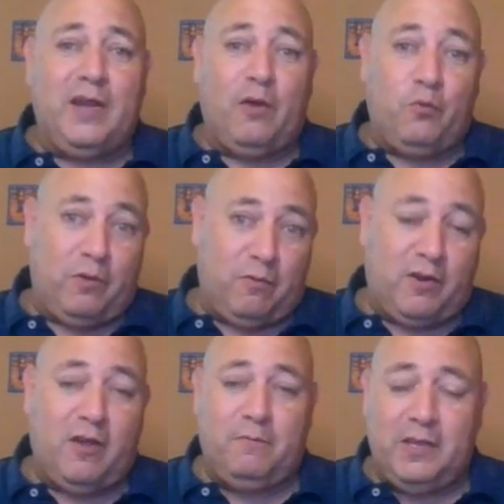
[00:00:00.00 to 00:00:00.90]
Now we were
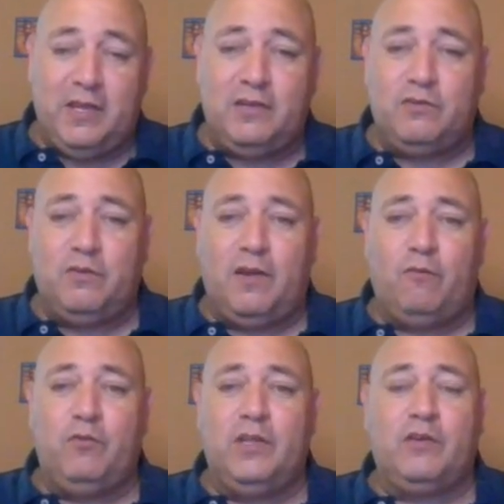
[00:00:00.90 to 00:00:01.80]
coming into a
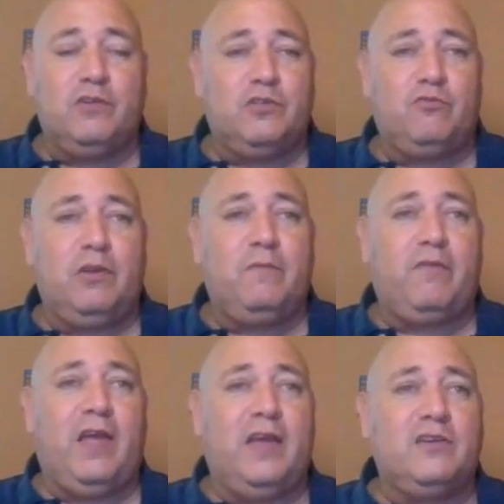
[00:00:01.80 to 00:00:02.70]
really good stream of
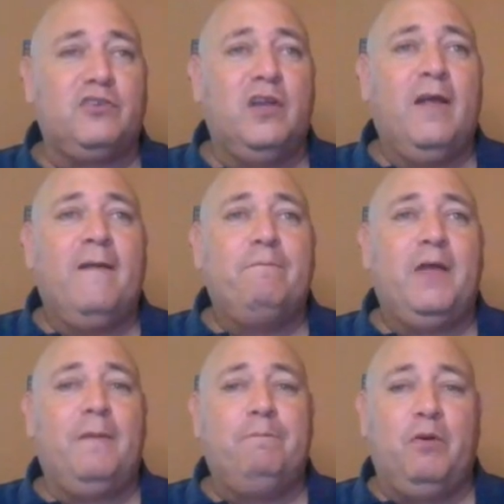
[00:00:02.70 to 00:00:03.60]
cash,
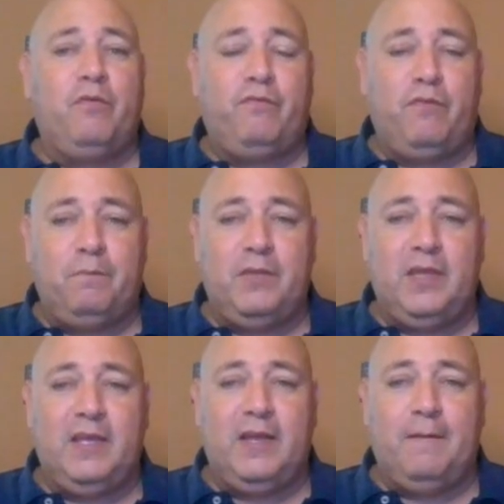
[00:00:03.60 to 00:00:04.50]
both from
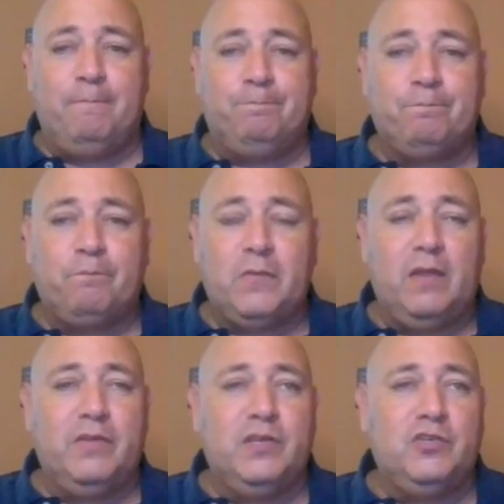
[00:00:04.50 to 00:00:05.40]
the
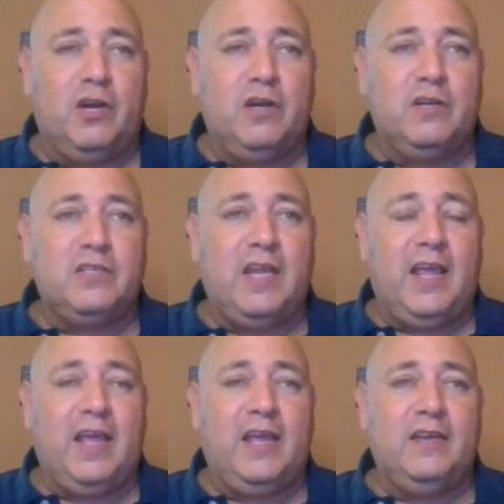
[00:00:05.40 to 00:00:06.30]
jars
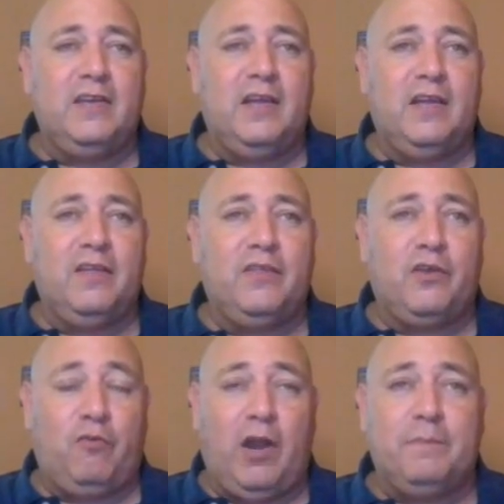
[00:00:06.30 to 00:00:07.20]
and the
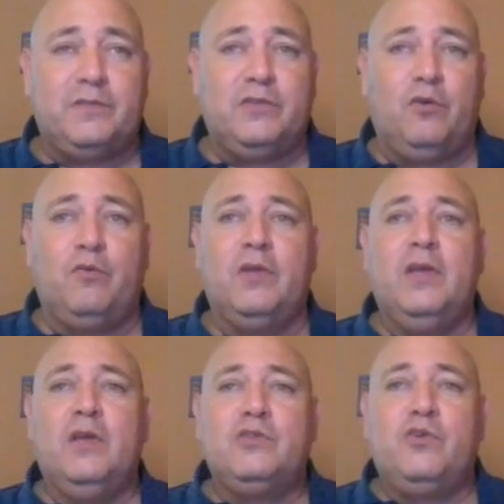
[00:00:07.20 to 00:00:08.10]
crops. So
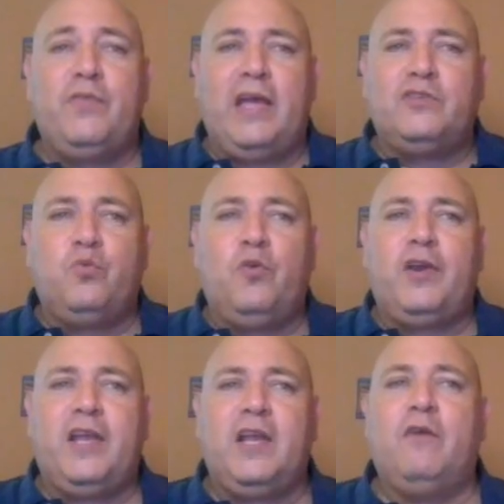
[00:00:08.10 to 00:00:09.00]
that's
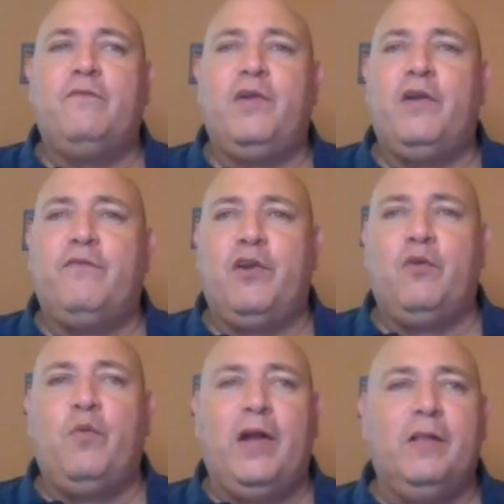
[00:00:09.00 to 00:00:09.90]
working out very, very
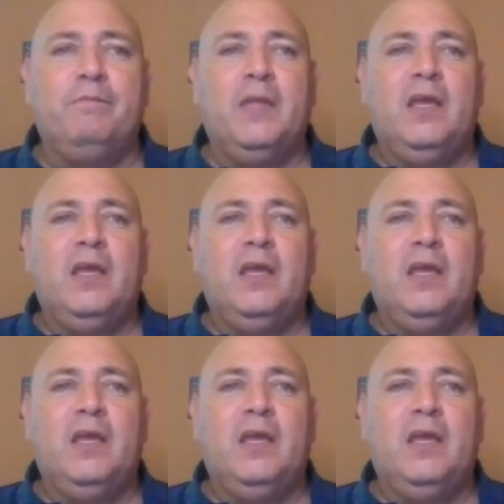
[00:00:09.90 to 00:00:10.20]
well.